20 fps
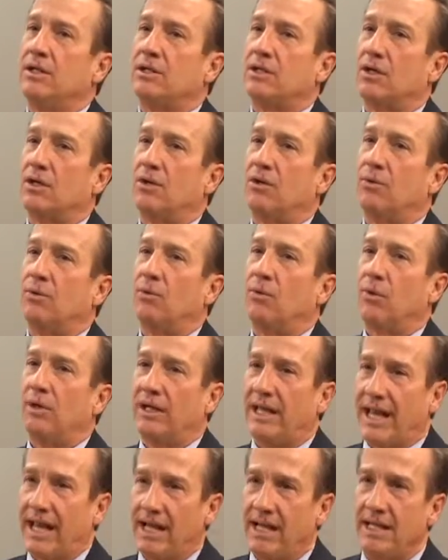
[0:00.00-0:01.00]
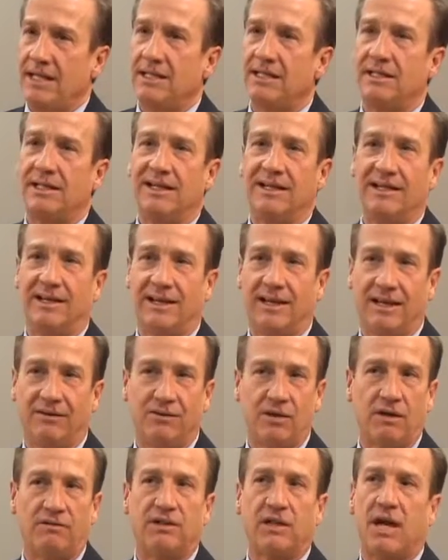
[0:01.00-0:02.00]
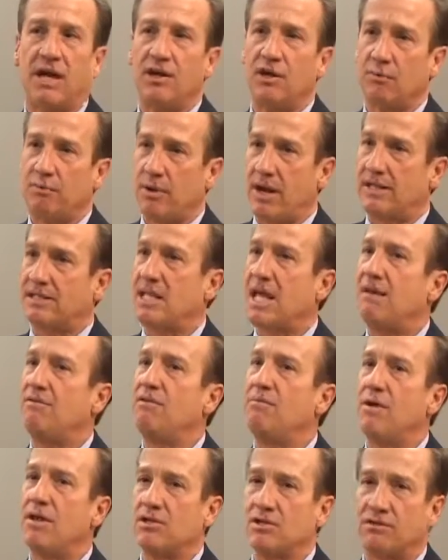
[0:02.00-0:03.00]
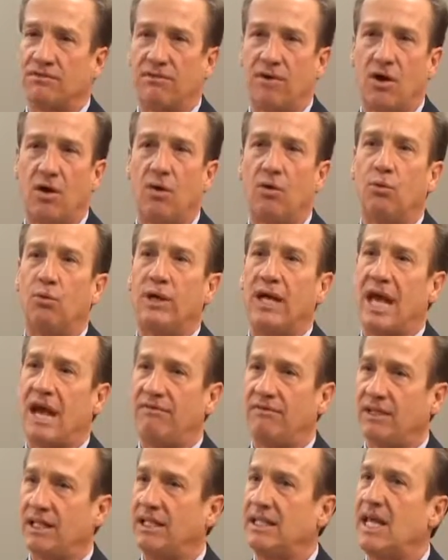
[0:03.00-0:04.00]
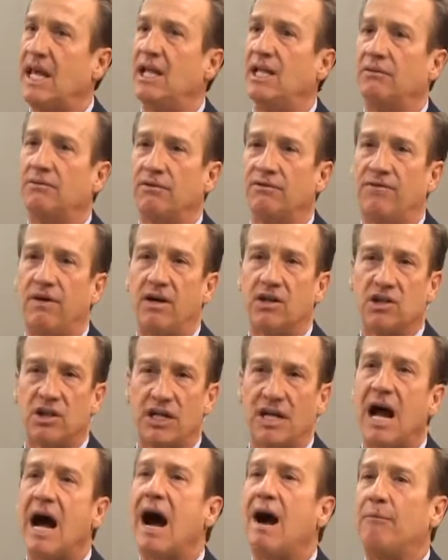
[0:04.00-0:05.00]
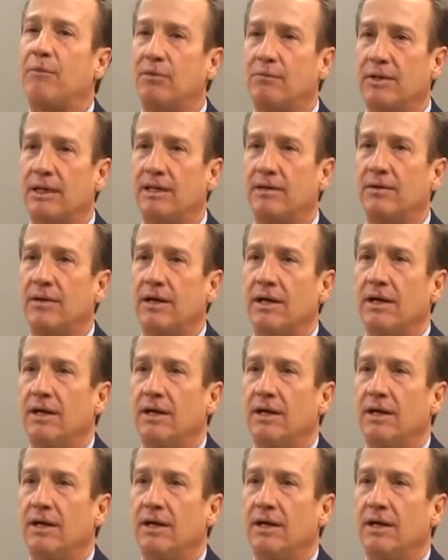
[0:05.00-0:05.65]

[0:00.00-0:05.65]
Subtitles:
So ladies, If you have tender breasts, heavy menstrual flow, we have to get that liver functioning optimally.